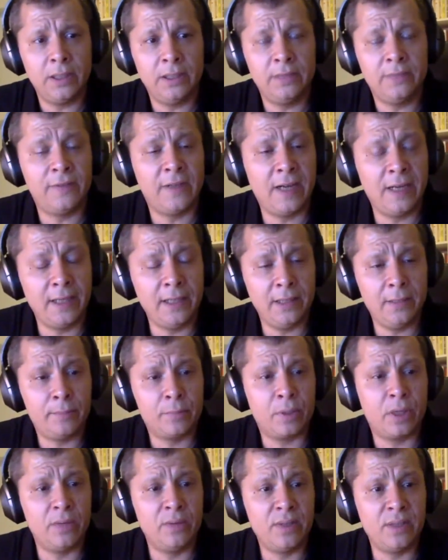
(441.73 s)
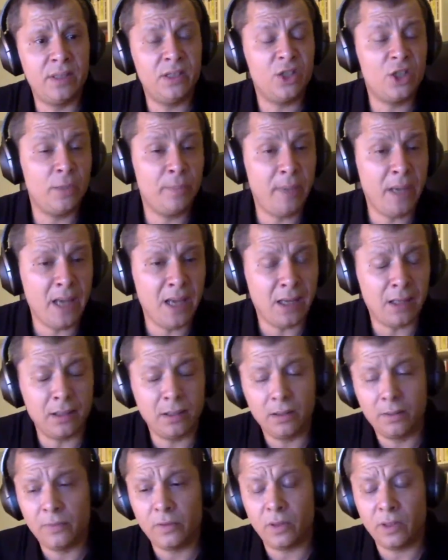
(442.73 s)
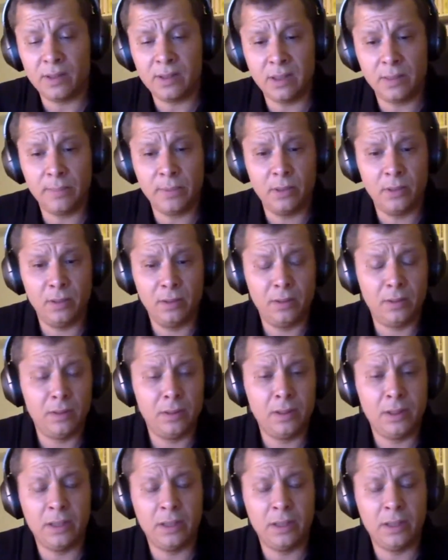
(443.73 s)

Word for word: defining privacy in Japan, for example,